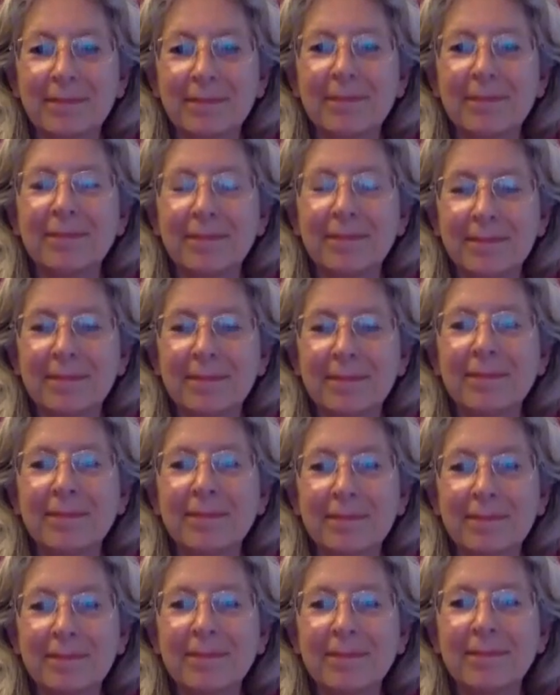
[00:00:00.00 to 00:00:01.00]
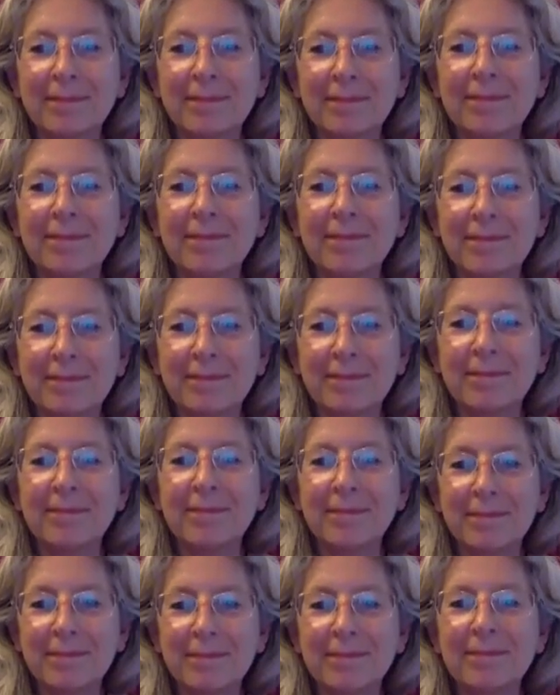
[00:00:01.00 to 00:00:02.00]

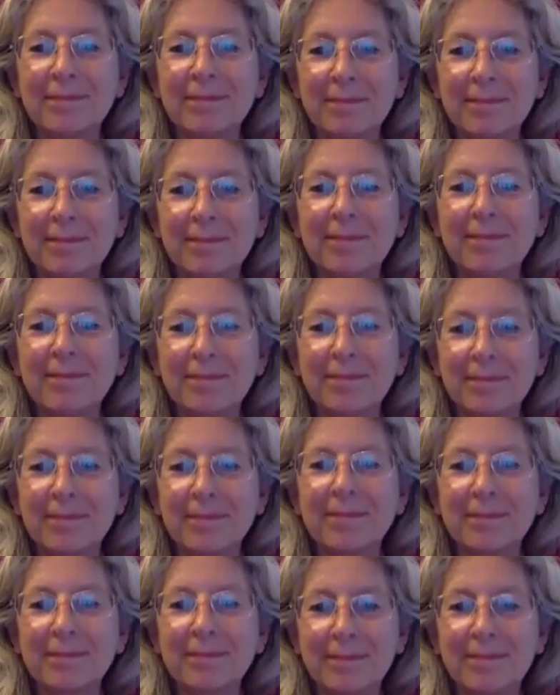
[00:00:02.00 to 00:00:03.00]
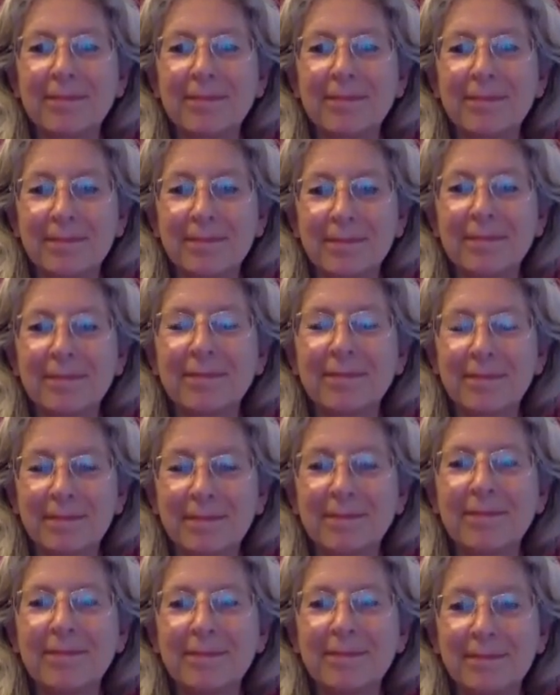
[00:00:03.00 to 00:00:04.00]

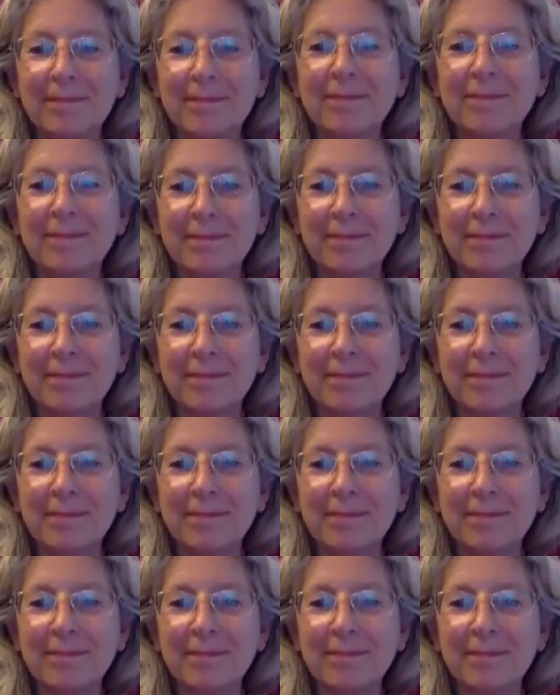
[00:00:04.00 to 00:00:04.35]
This person isn't speaking.